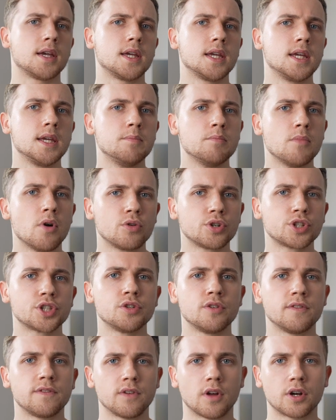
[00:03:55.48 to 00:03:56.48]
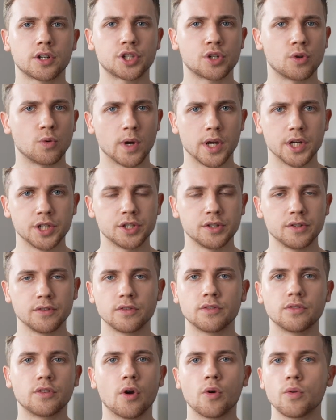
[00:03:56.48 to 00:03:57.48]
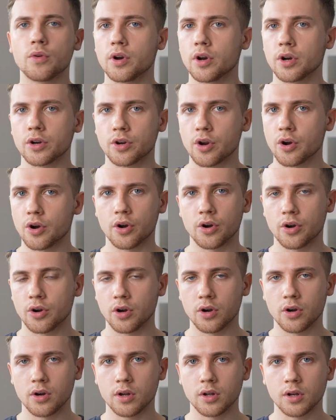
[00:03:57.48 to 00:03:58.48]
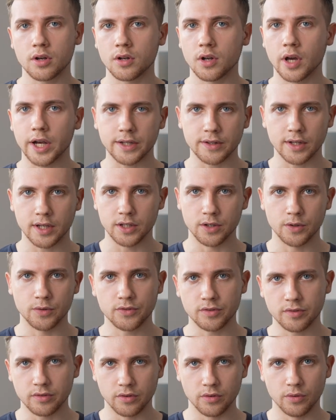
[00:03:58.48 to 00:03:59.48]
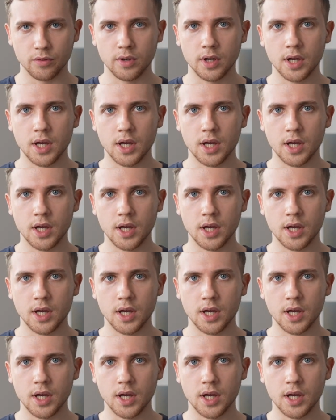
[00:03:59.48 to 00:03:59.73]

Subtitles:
Emotional fluctuations don't occur like they used to